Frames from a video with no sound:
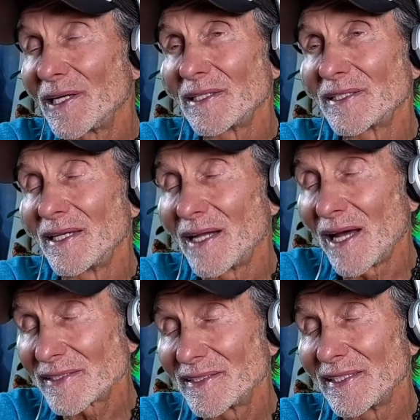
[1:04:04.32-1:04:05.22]
Yeah, because
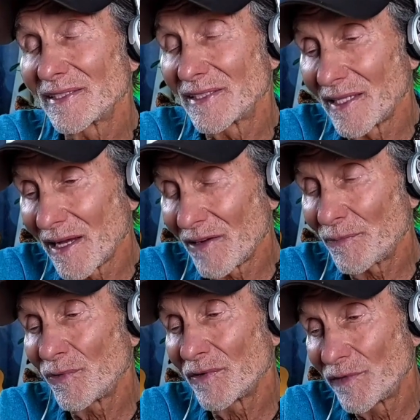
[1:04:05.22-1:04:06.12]
lust is
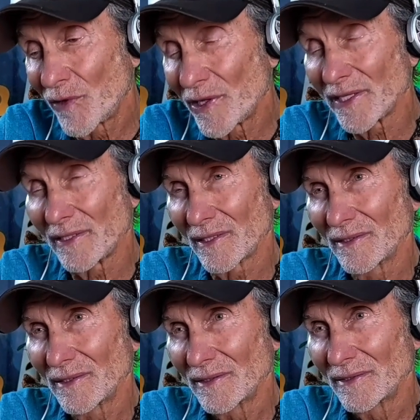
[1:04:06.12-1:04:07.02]
love perverted.
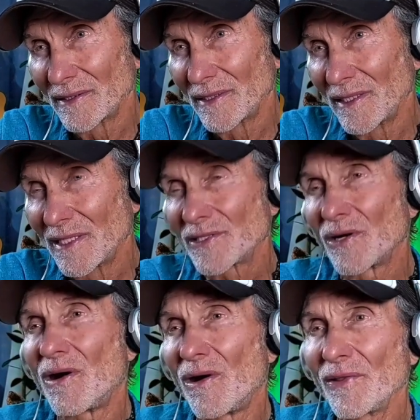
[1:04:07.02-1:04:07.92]

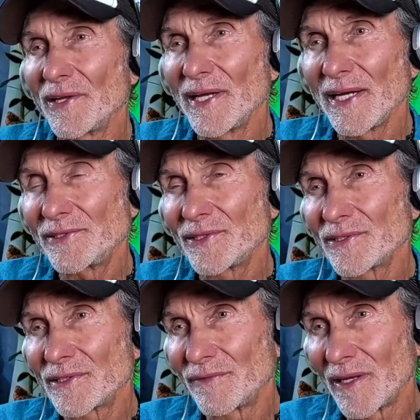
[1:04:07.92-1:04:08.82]
So all the
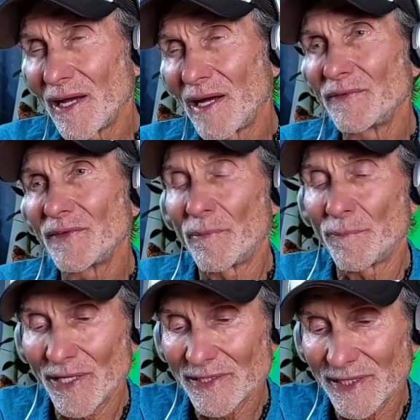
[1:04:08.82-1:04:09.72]
natures of love are
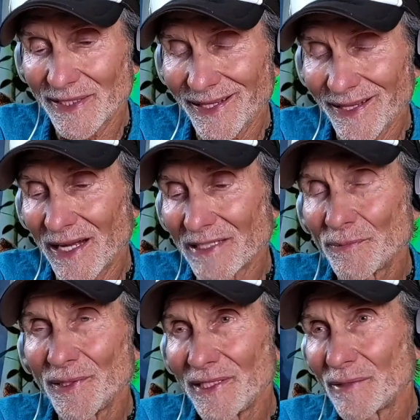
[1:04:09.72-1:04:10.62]
present in lust,
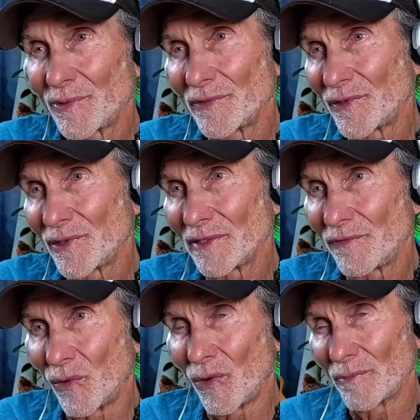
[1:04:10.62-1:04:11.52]
but in a perverted
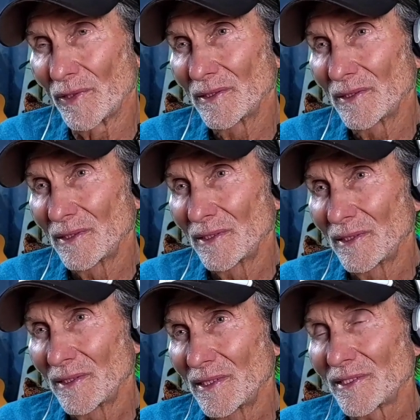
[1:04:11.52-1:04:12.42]
form.
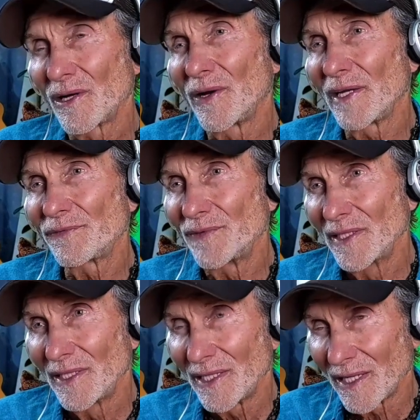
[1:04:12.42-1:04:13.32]
So if
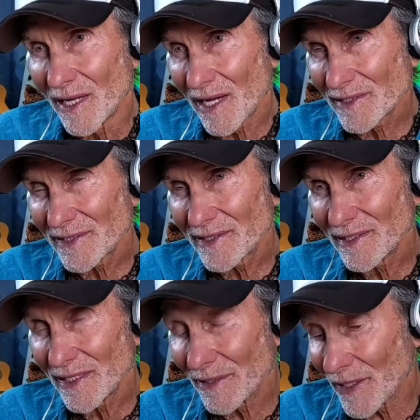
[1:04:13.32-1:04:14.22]

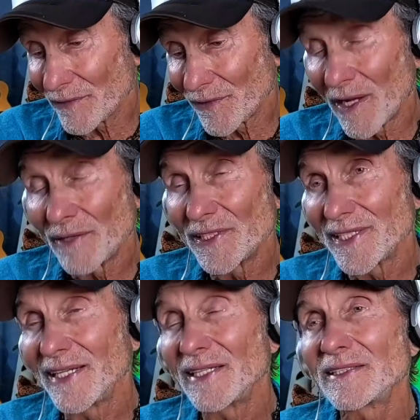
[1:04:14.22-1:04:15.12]
love is
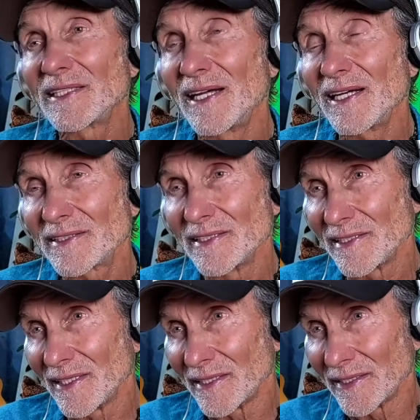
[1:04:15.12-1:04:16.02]
endless, lust is
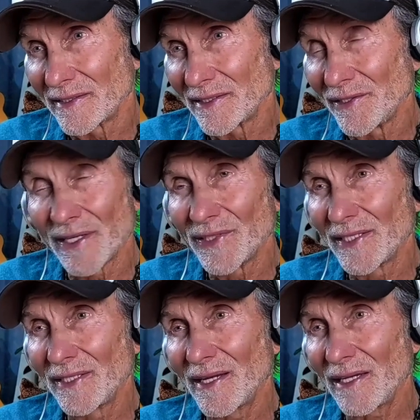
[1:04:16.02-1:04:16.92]
endless. You never
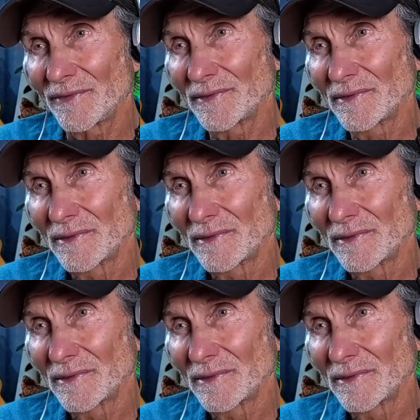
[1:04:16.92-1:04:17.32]
get enough.